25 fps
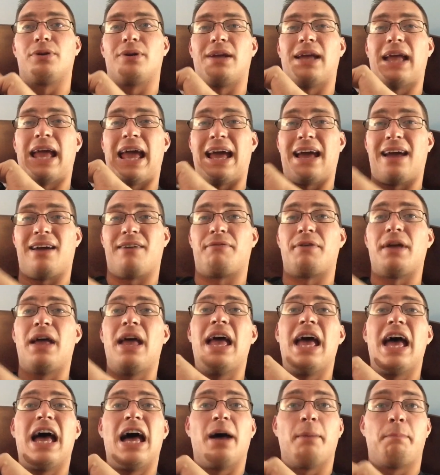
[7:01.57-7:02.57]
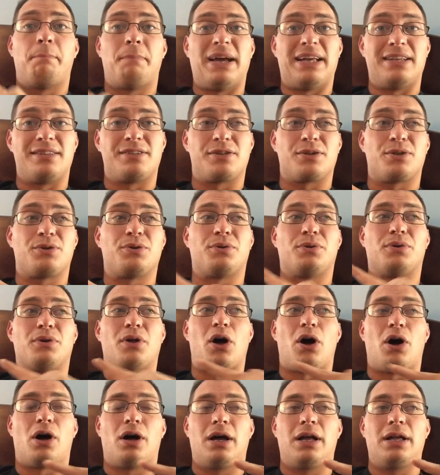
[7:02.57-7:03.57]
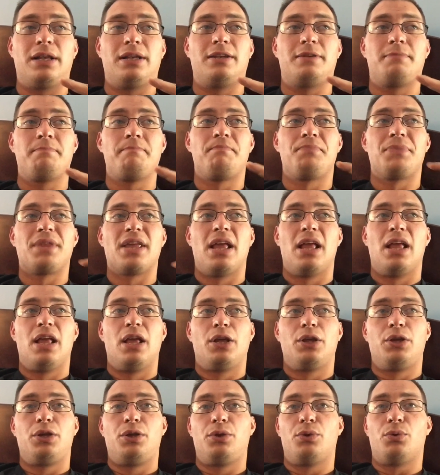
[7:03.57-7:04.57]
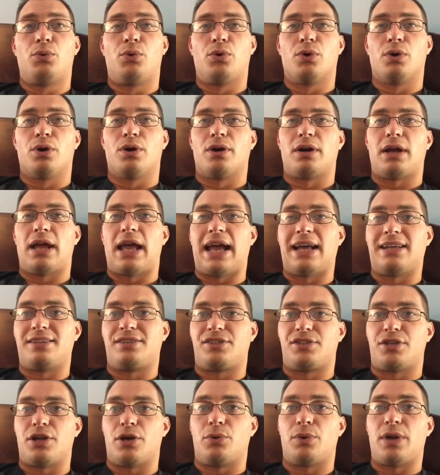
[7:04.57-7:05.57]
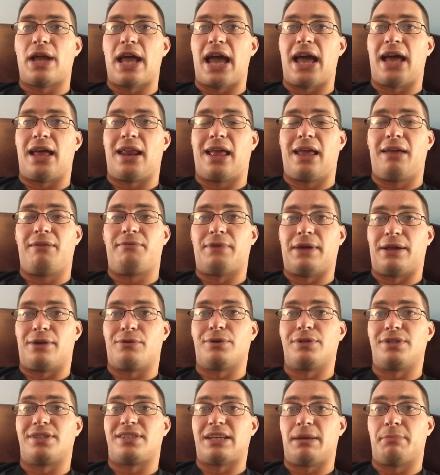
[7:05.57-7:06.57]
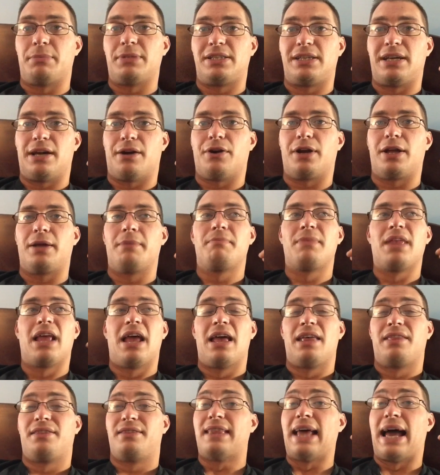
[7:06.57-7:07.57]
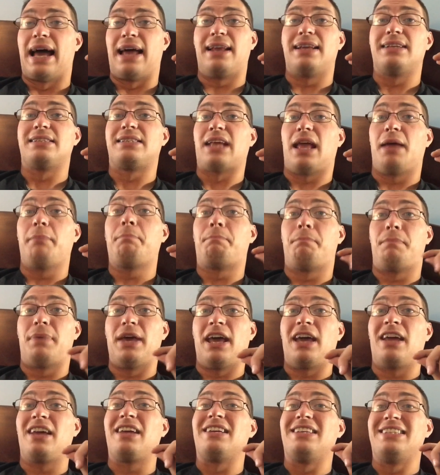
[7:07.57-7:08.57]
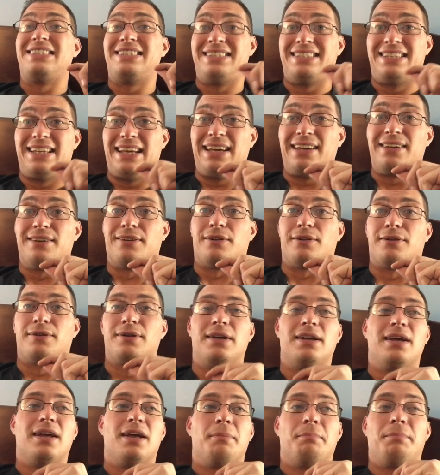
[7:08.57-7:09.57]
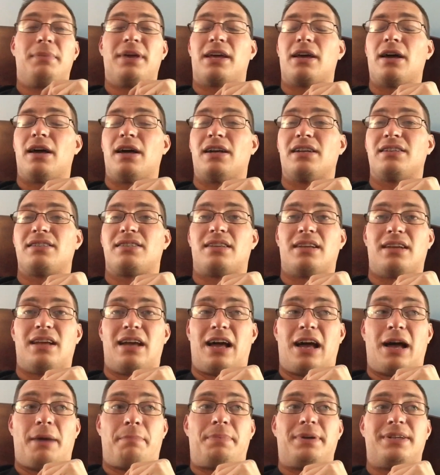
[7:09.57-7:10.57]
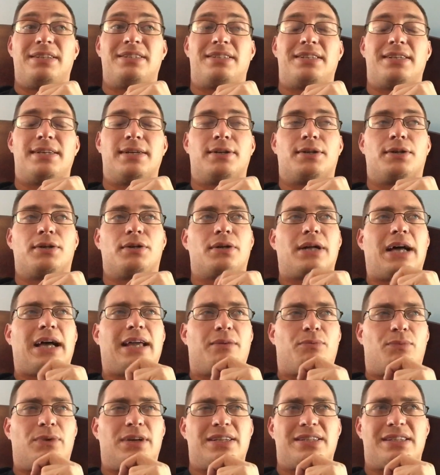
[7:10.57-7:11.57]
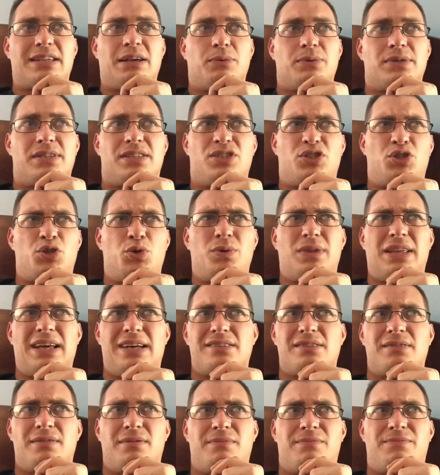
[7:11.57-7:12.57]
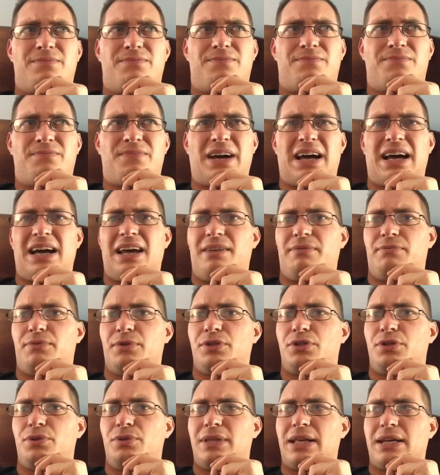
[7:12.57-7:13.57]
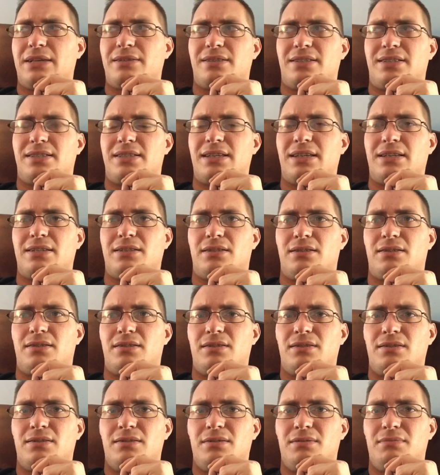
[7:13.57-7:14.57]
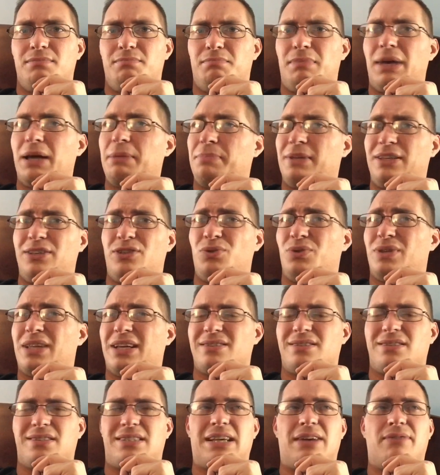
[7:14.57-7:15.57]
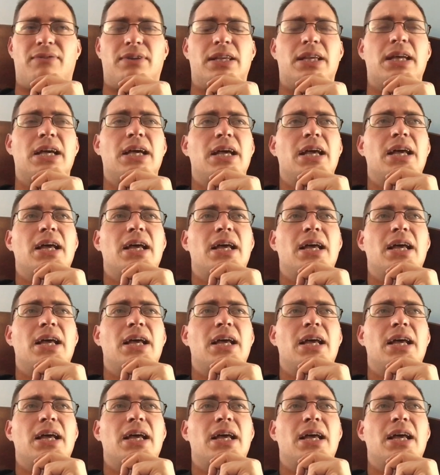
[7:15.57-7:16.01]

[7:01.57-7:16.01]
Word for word: to have a pentacle on your headstone at a veteran cemetery. That is a big deal, because up until, I want to say it was 2005 or 2006, might be 2007,